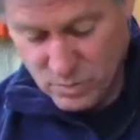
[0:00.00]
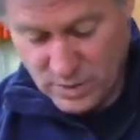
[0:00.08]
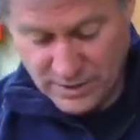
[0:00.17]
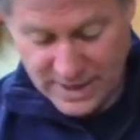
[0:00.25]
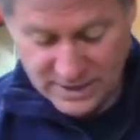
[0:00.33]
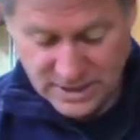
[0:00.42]

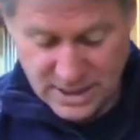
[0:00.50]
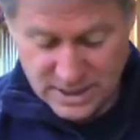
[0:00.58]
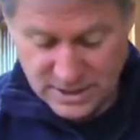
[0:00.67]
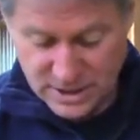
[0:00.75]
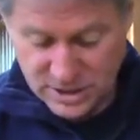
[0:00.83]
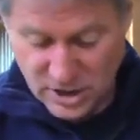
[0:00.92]
Well, that's
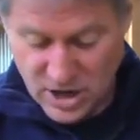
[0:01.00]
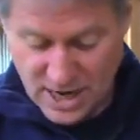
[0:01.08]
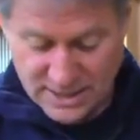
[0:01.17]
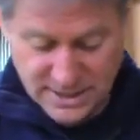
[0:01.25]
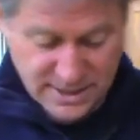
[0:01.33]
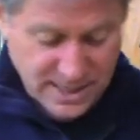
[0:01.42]
because it's
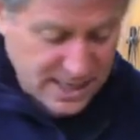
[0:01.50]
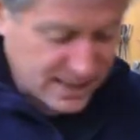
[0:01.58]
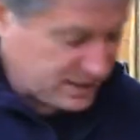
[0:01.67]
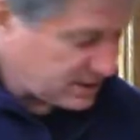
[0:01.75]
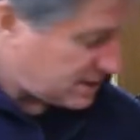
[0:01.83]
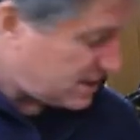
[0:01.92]

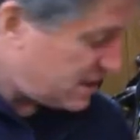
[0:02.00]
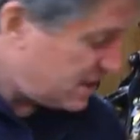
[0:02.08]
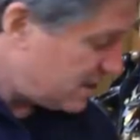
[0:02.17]
oxidized.